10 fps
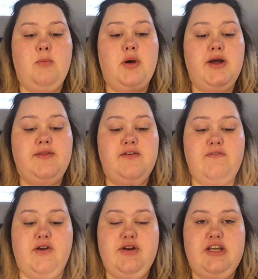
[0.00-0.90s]
But the
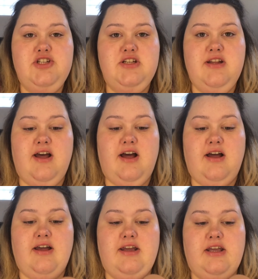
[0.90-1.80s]
foundation that
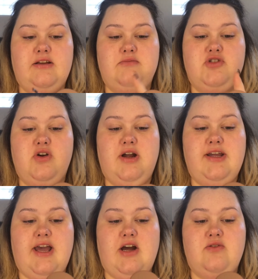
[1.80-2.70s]
I am
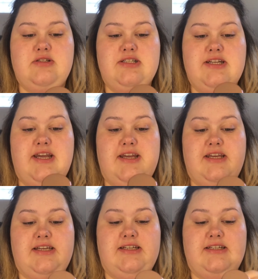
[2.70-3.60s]
trying out
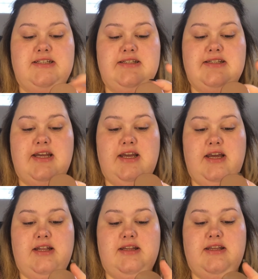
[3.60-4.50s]
today is
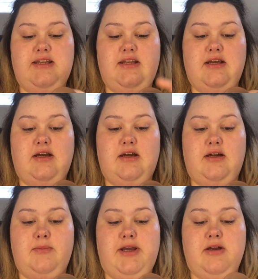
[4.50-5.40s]
the
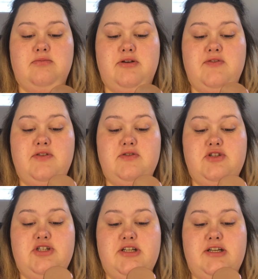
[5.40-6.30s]
Makeup
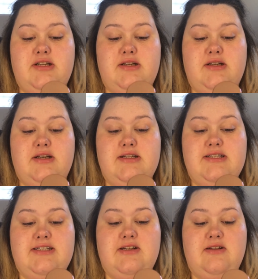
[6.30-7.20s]
Revolution
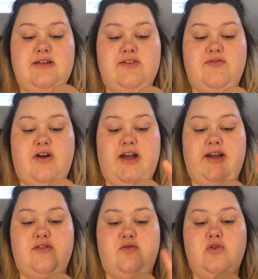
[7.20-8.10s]
Conceal and
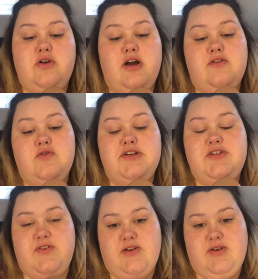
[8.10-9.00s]
Define Full Coverage
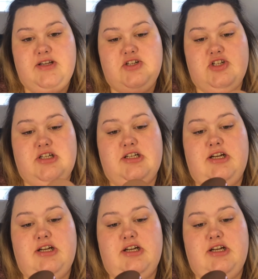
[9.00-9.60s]
Foundation.